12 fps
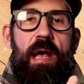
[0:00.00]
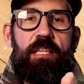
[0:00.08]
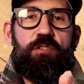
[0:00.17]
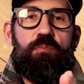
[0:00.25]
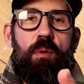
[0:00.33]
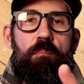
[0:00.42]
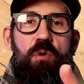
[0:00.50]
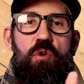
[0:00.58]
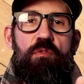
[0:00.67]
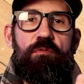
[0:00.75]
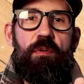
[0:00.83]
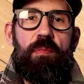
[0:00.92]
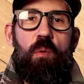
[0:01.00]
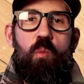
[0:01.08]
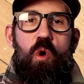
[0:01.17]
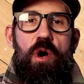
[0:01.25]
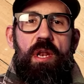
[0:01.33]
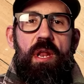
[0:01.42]
that's removed from the
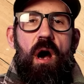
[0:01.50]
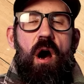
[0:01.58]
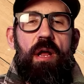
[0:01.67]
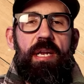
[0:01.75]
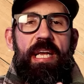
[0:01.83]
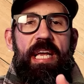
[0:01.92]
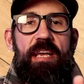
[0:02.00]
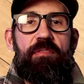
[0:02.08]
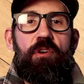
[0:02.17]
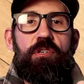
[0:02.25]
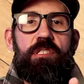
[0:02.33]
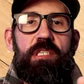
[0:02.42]
wood on either